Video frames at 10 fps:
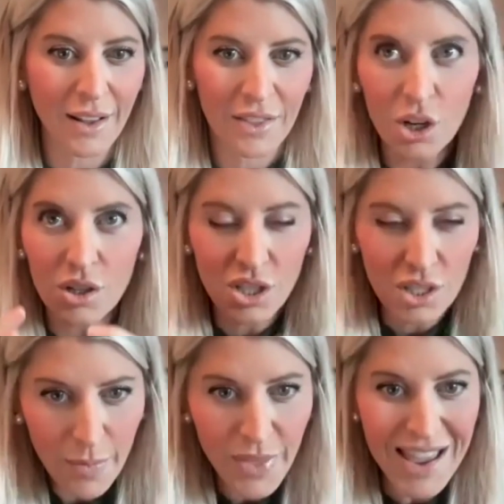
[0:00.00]
There's
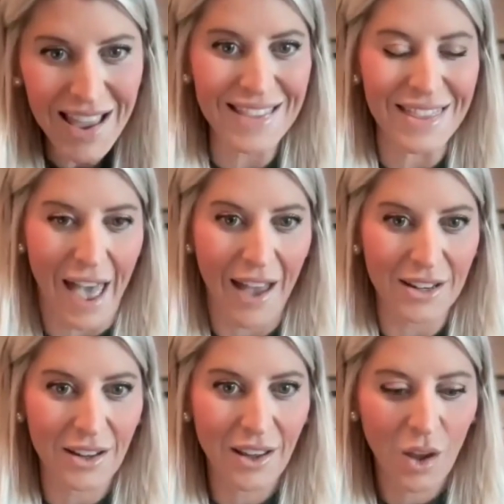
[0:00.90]
something in
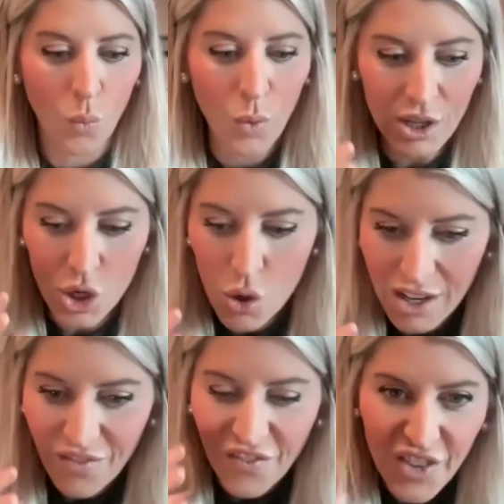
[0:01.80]
that when you
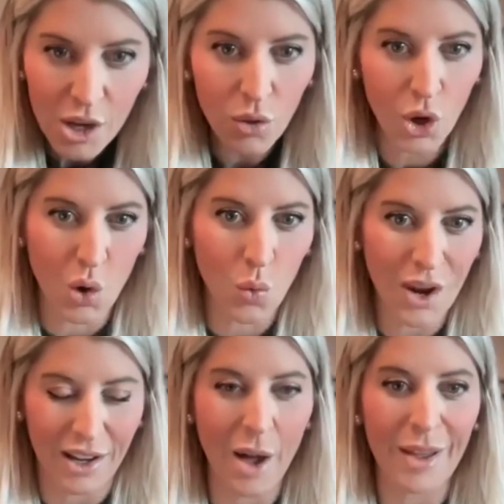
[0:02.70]
can feel the
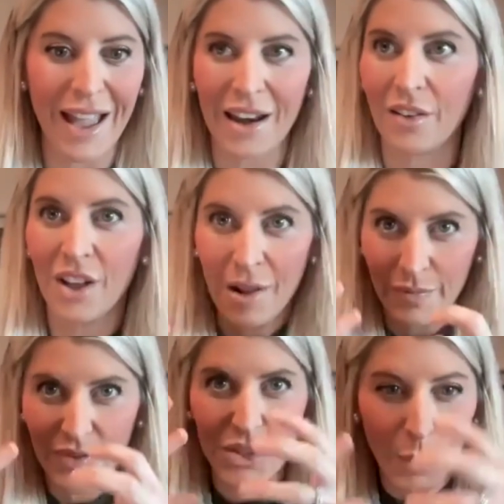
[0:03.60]
grit coming out of
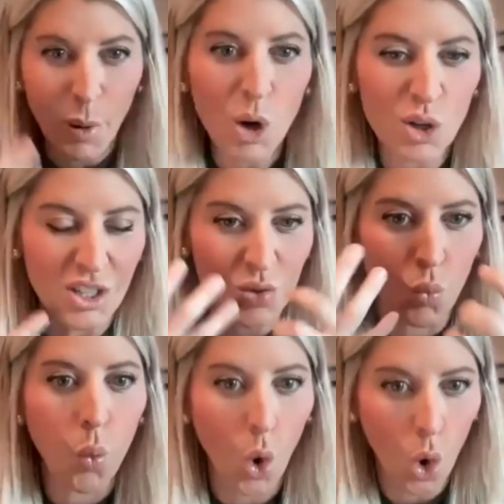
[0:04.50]
the person's
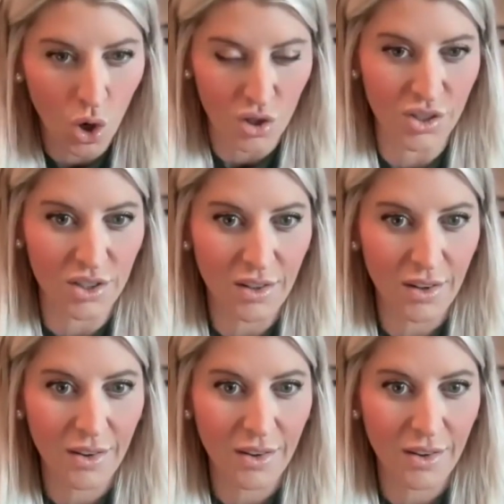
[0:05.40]
words.